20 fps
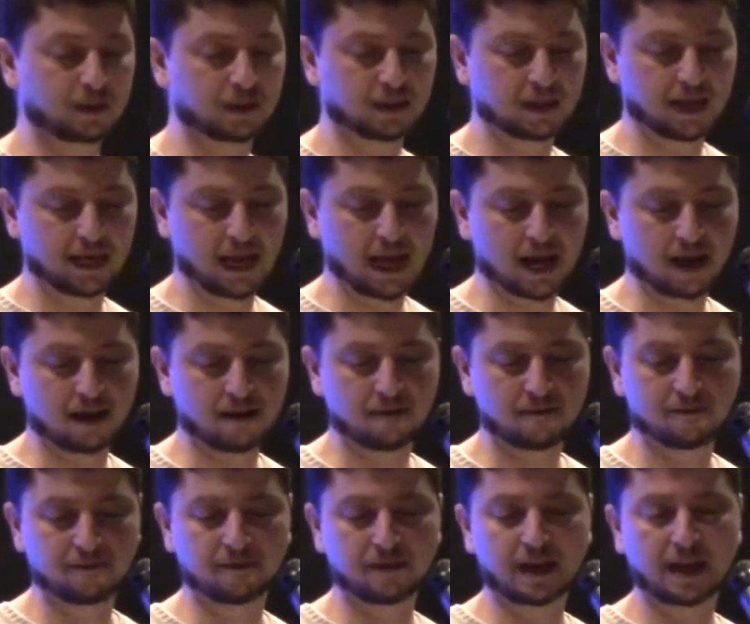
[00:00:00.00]
They
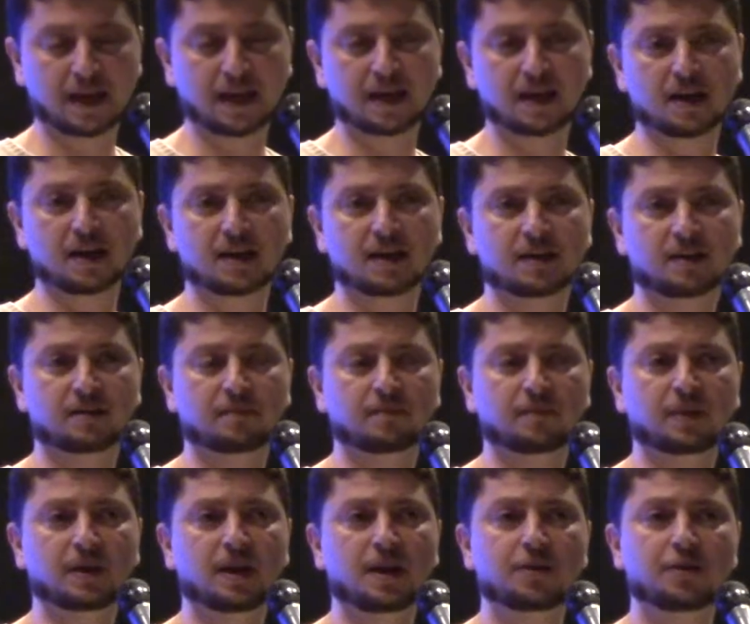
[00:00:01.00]
have
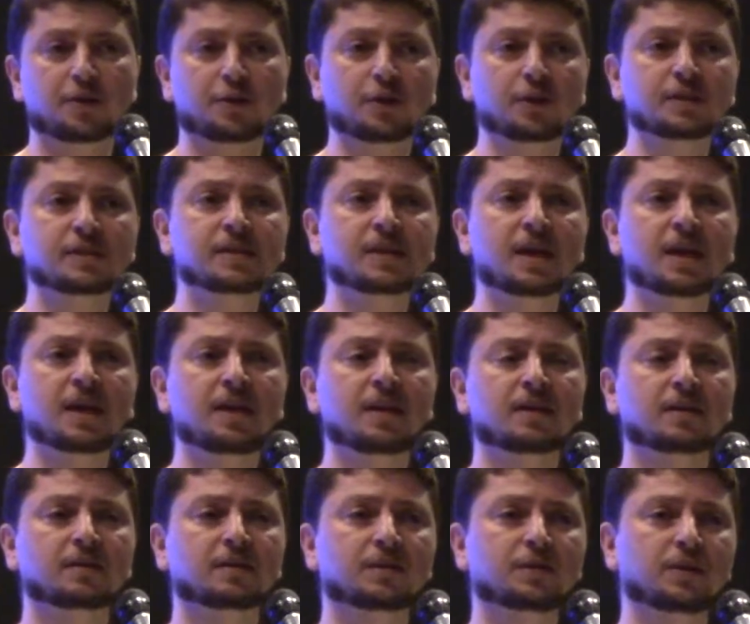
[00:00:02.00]
a
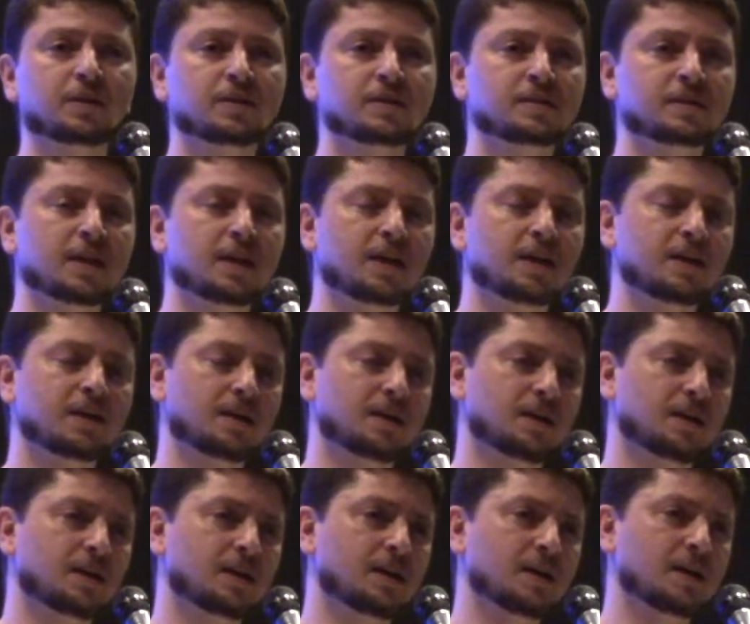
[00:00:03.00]
Thursday
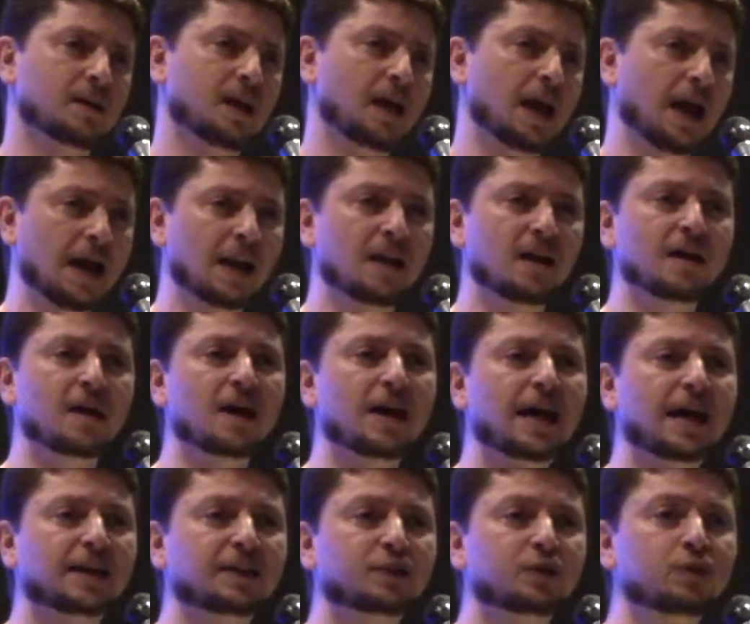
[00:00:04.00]
halaqa
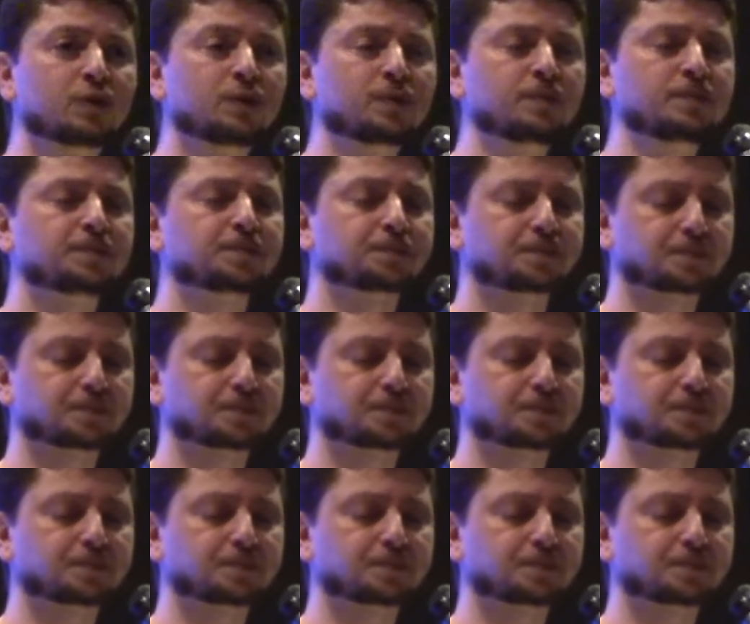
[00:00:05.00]
at noon.